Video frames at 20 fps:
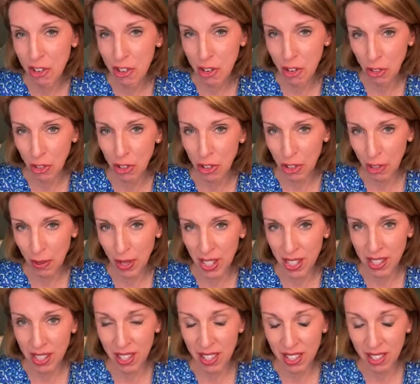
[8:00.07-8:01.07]
to not do
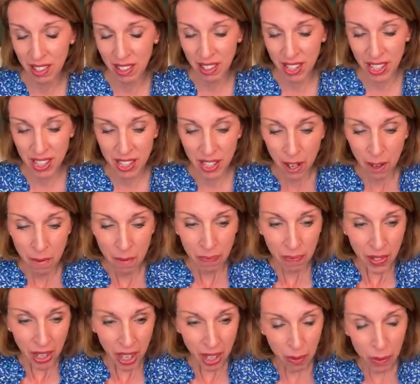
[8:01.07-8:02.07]
exercise.
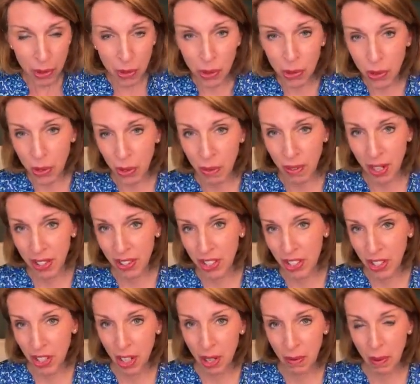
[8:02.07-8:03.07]
And it was also around
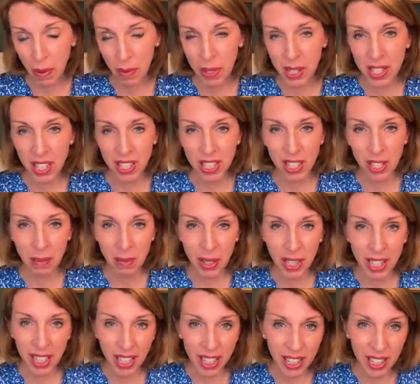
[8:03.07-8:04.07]
the time I was setting up
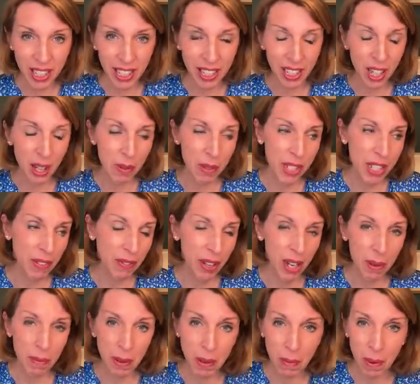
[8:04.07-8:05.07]
my clinic. I was
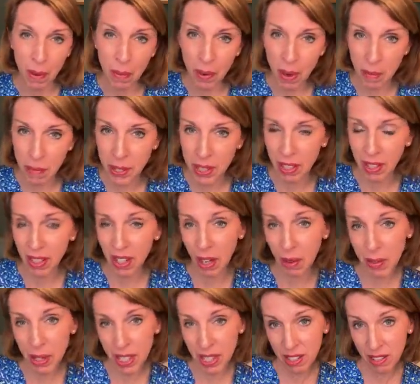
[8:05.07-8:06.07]
developing my website.
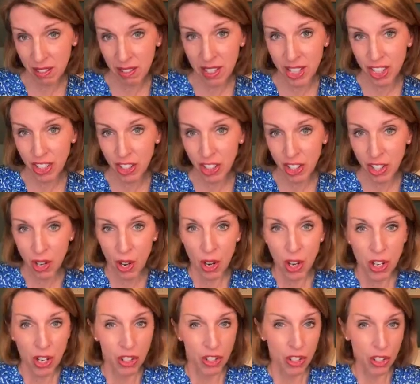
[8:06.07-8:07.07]
I was starting to
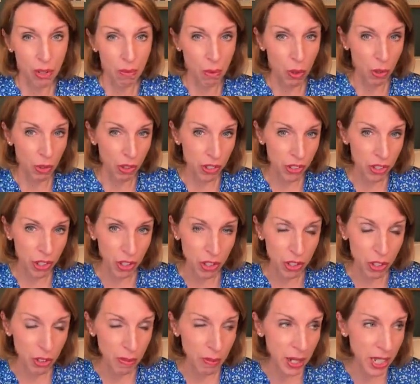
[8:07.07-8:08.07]
do more on
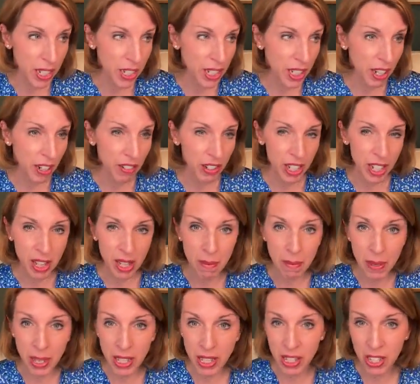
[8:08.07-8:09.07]
social media and in the
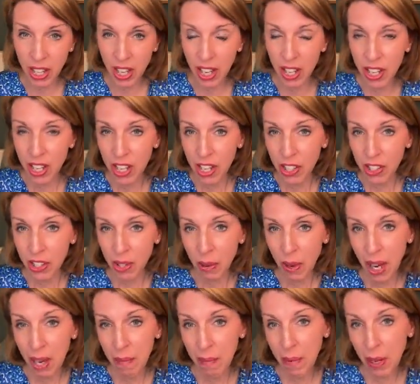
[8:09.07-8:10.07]
media.
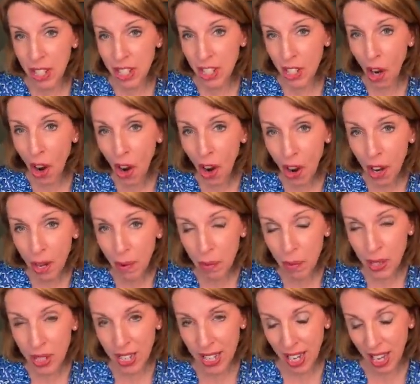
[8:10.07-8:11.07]
So my time
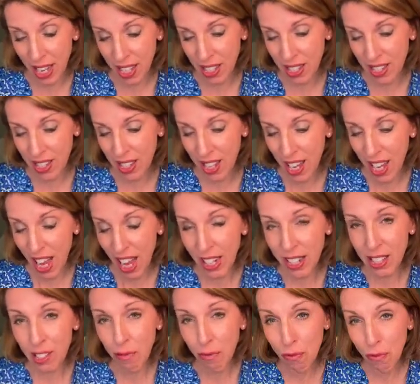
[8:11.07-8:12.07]
was less.
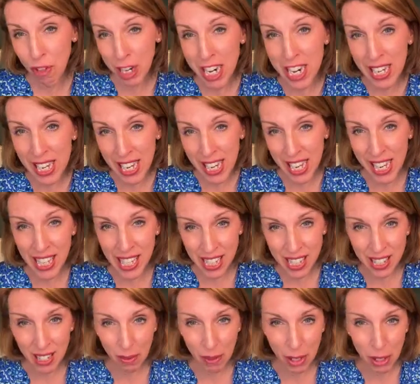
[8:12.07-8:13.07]
And it's really
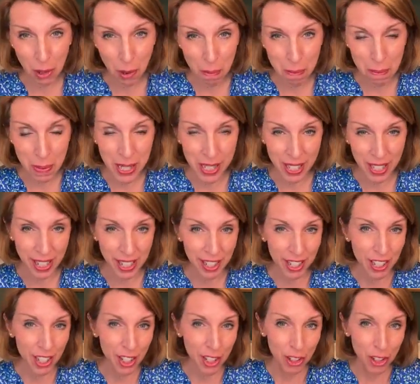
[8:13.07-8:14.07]
easy when you're busy
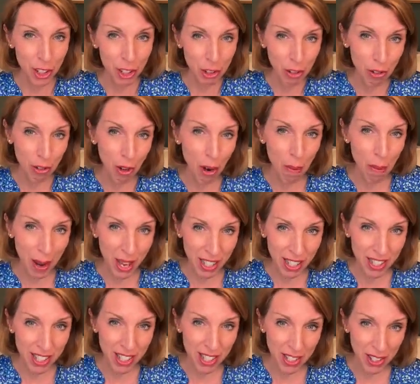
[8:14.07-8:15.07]
to drop
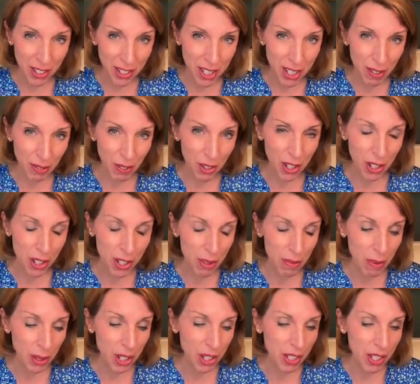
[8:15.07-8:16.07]
exercise
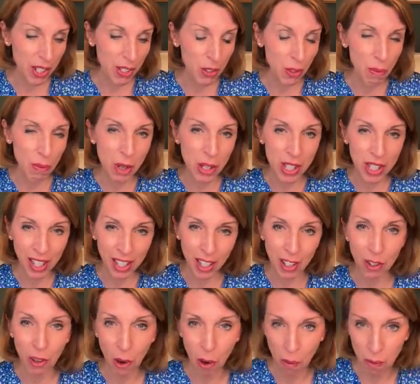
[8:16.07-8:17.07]
first, because it's almost
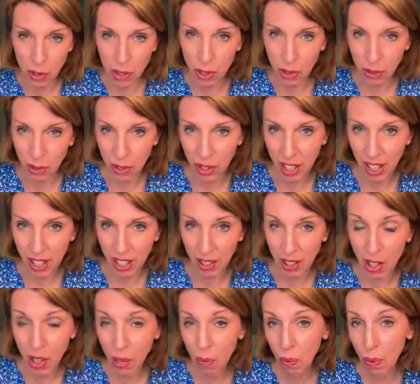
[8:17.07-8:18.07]
like an optional
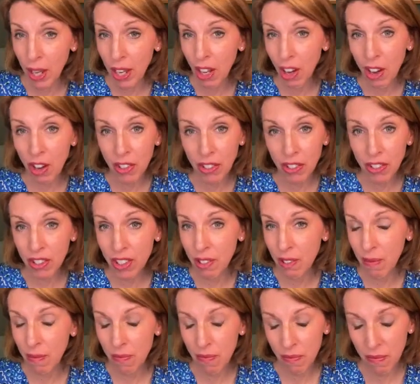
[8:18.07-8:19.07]
thing. We can't
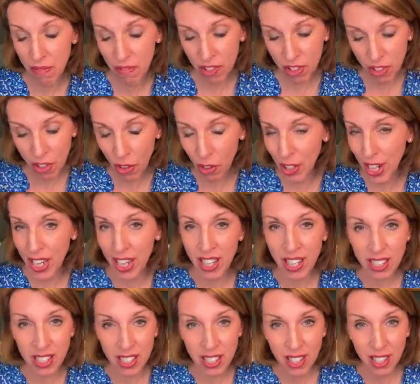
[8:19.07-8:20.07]
not
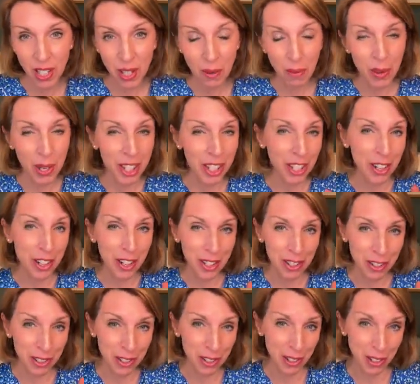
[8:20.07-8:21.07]
eat. We
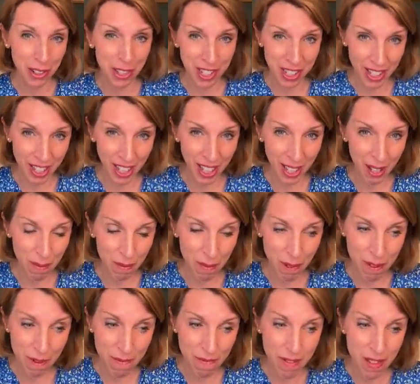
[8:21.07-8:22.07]
can't not sleep.
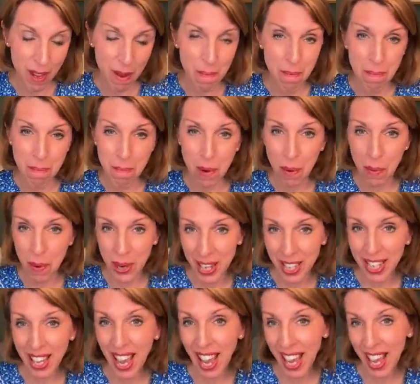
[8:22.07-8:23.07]
But we
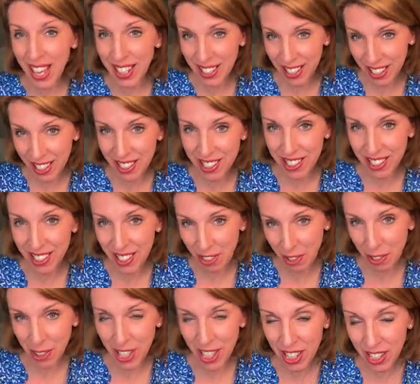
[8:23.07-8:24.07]
can actually
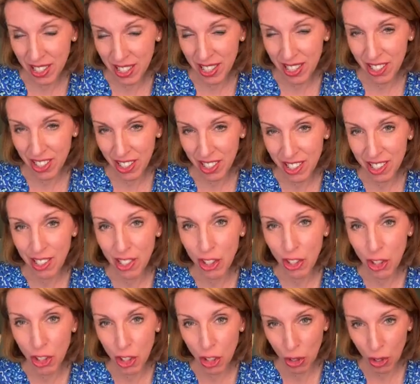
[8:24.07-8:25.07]
not exercise. It's
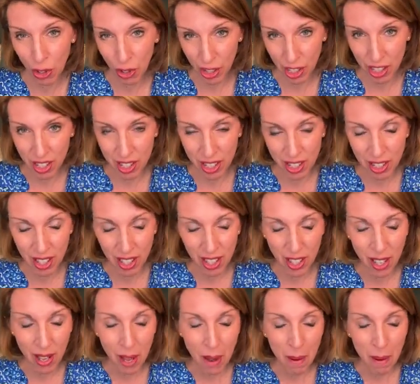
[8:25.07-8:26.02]
a choice.